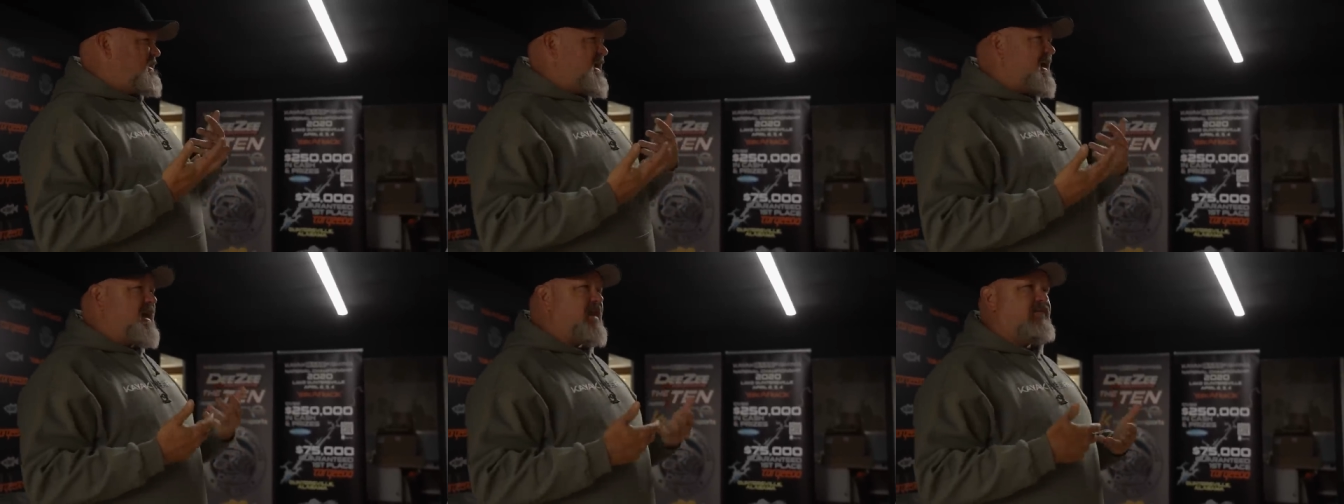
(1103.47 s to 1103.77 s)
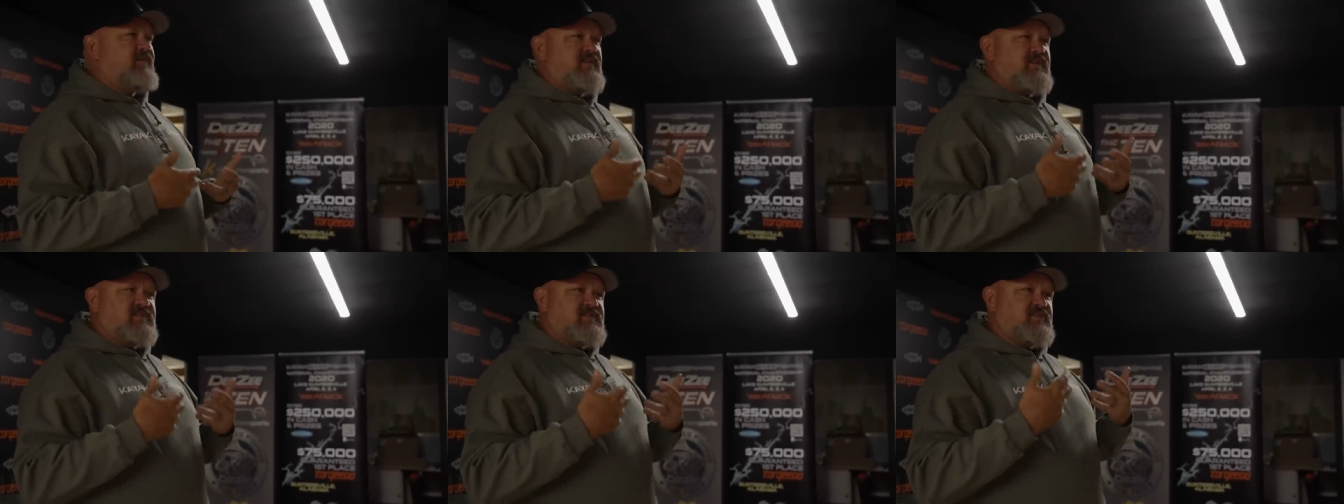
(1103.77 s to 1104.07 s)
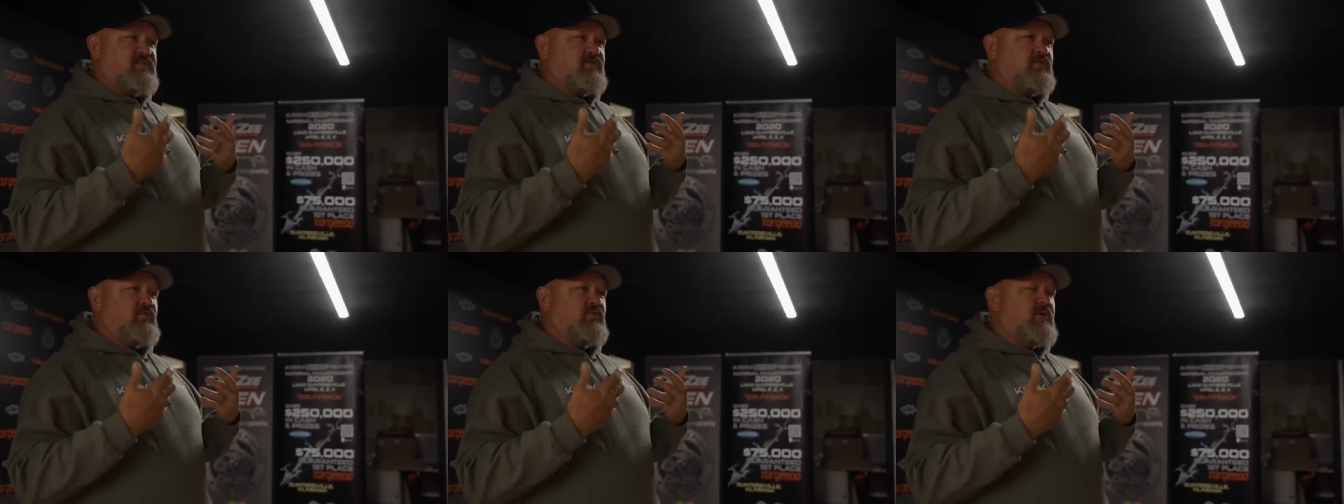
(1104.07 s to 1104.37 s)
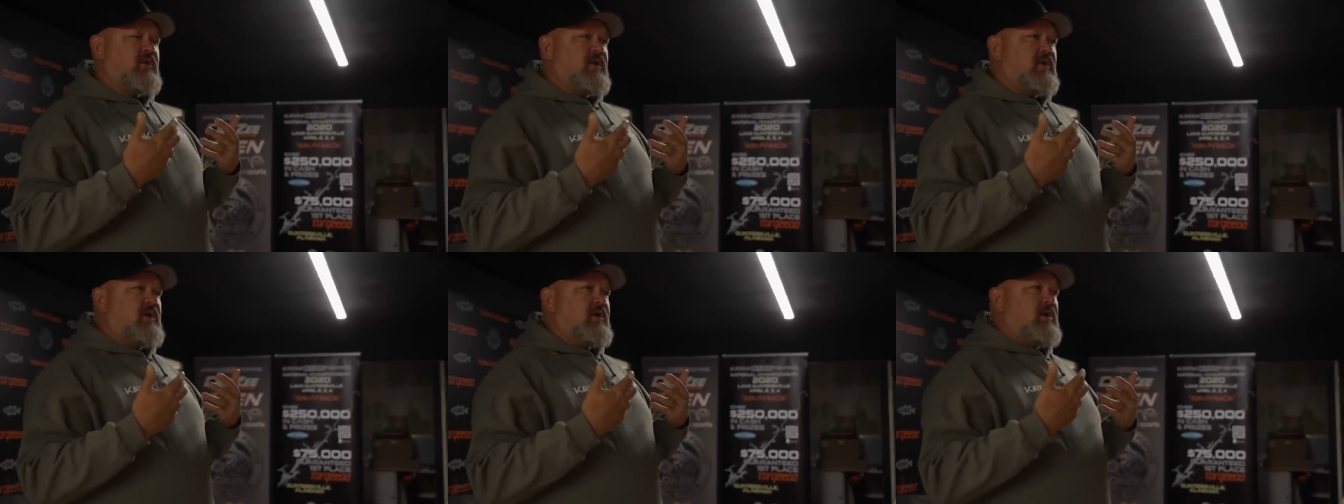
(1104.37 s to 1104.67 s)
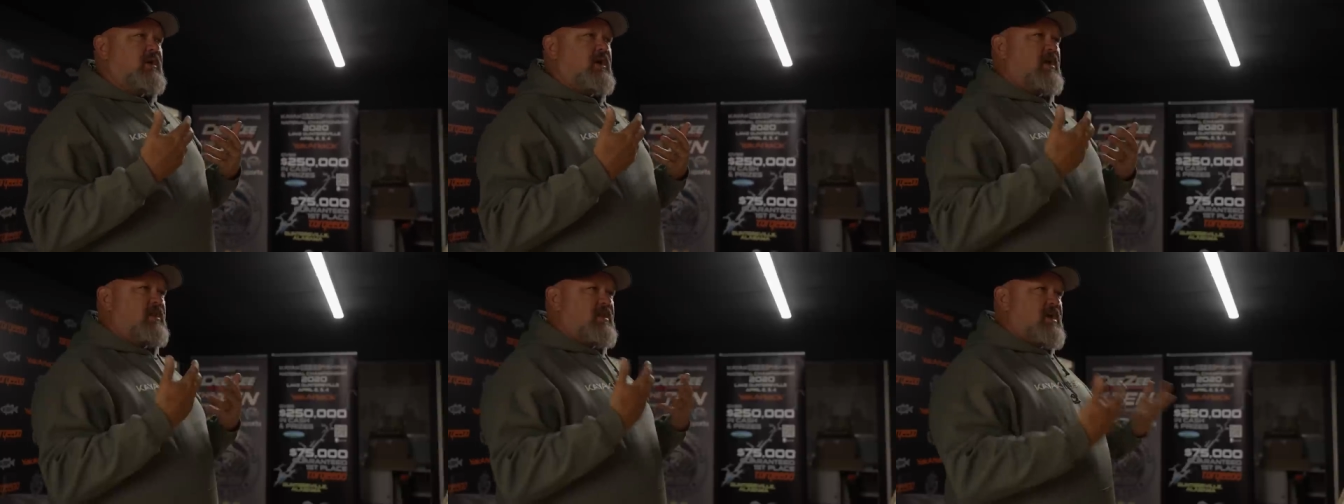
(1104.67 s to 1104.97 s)
dive into
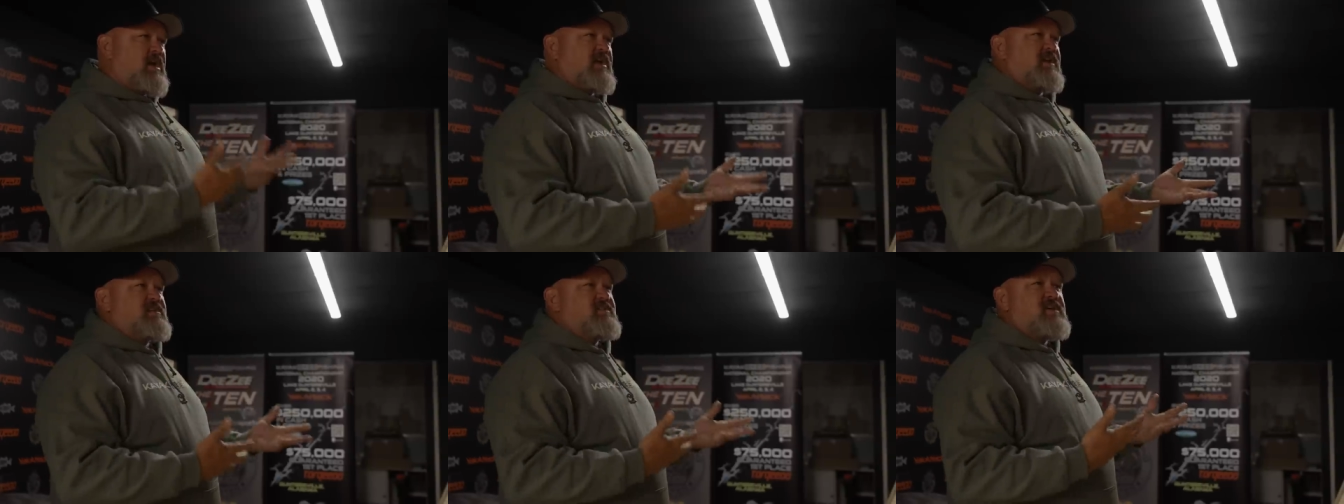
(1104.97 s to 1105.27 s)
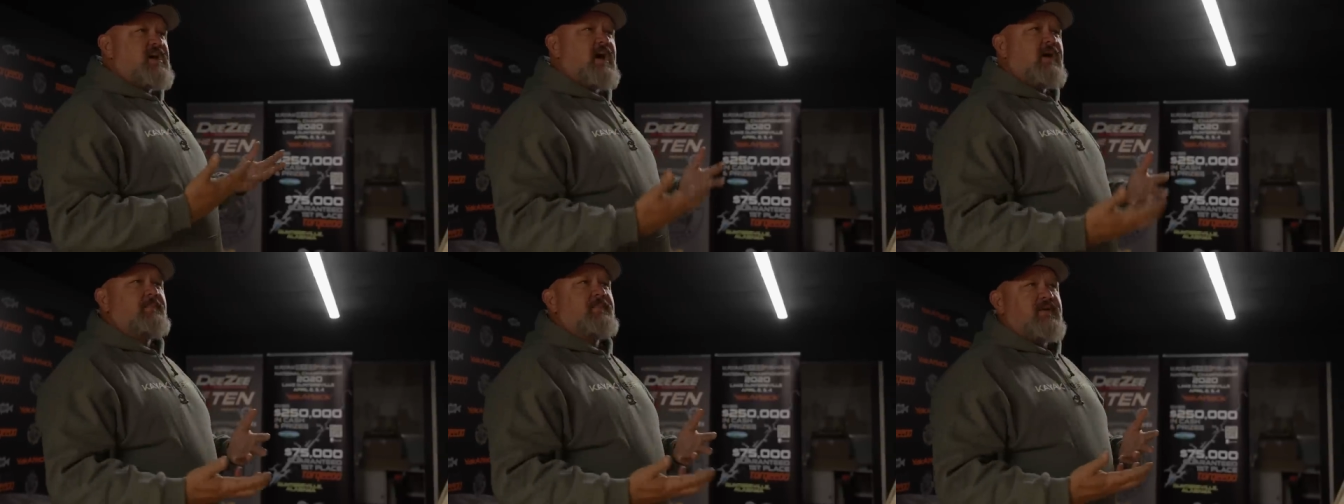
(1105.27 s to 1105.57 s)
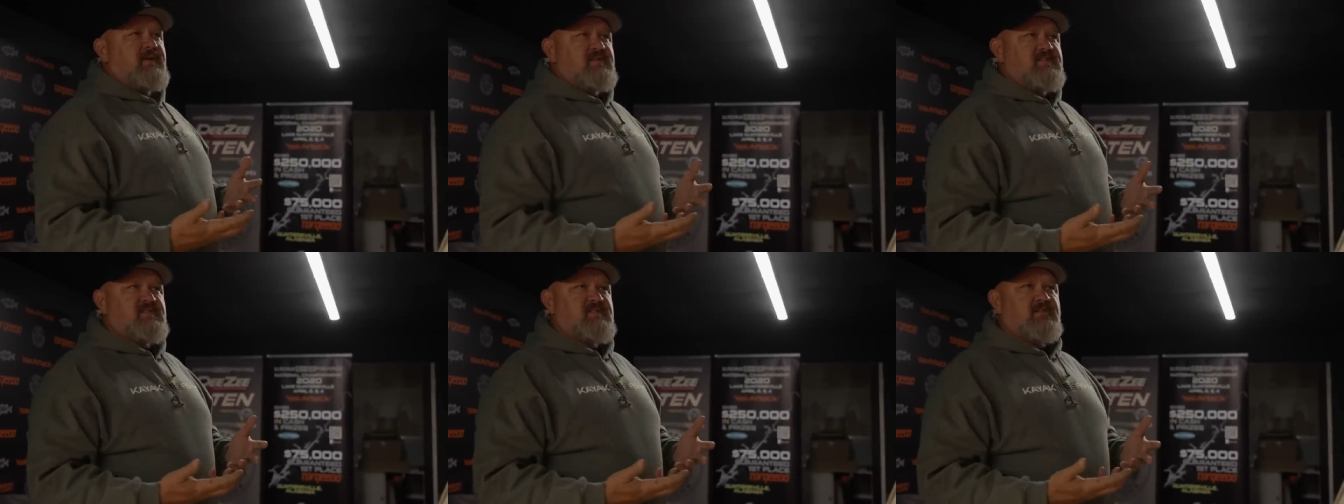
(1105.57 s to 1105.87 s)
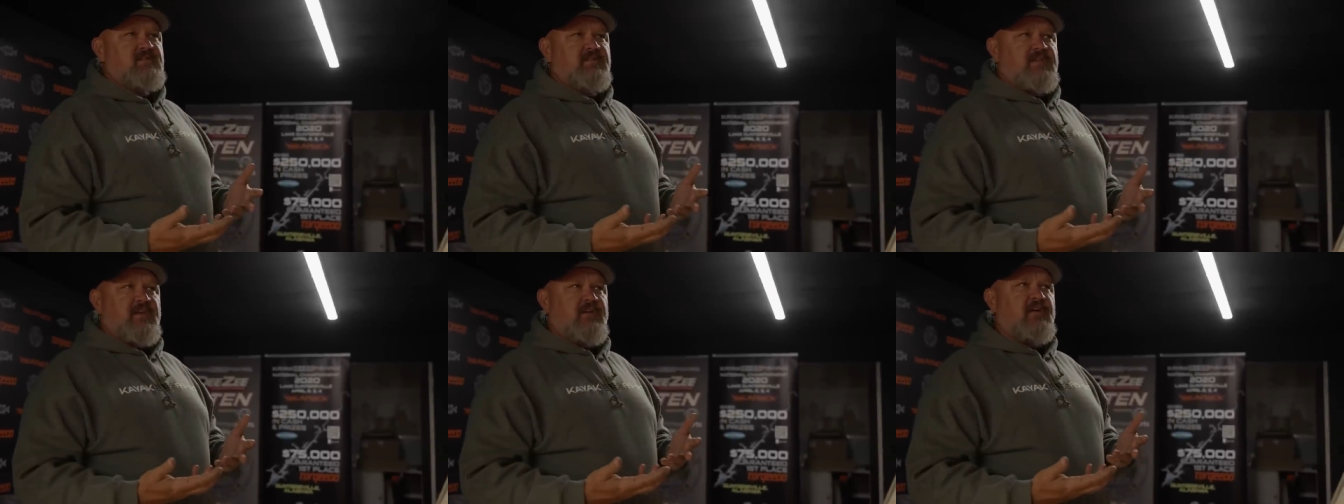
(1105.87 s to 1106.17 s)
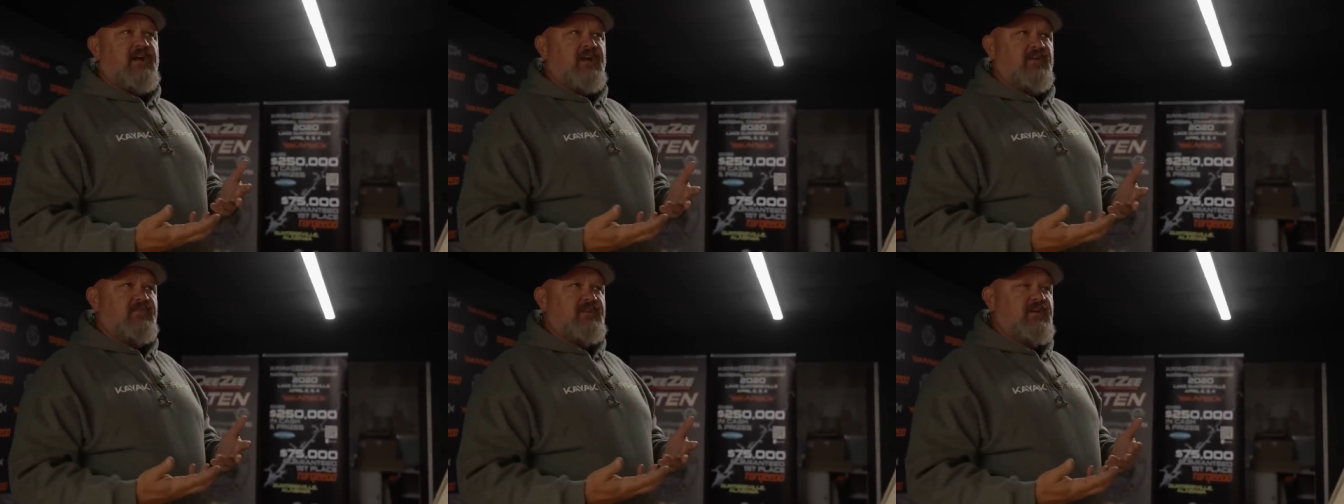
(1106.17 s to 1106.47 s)
a lot of topics that
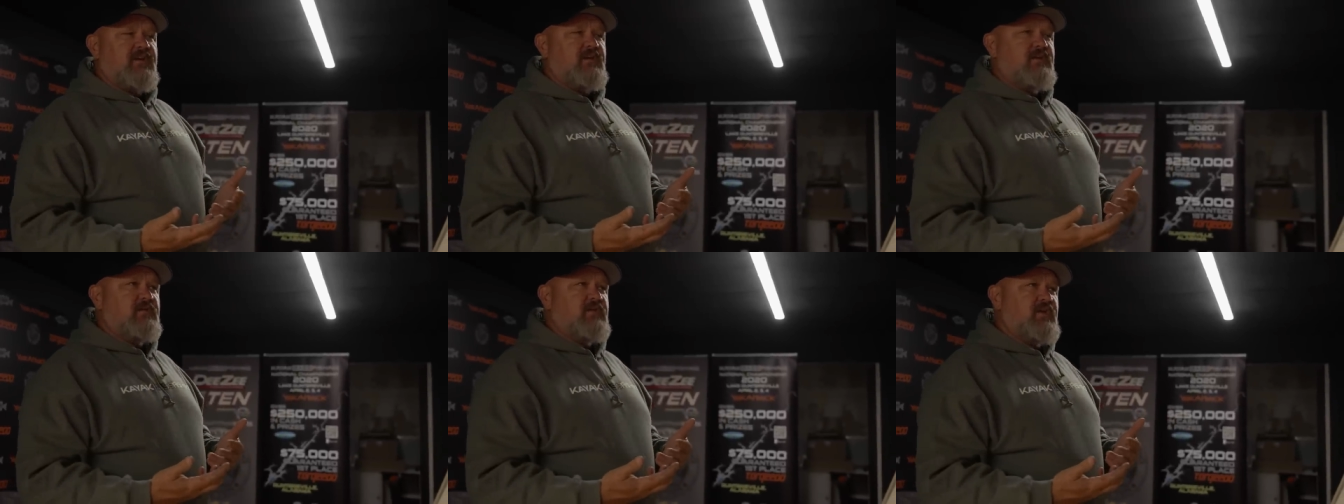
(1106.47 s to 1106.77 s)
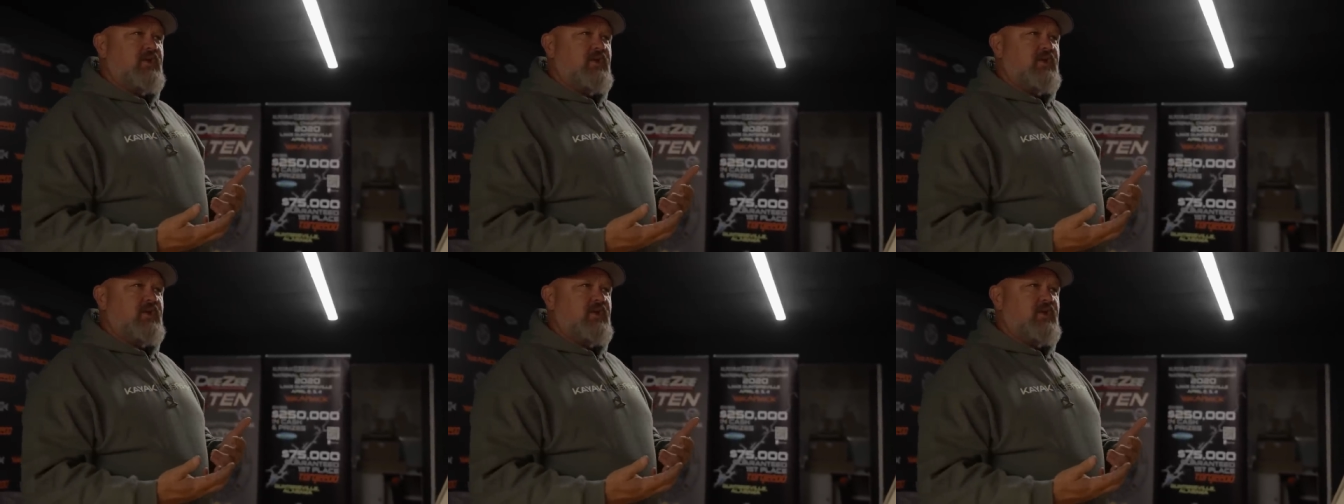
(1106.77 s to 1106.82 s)
are out there.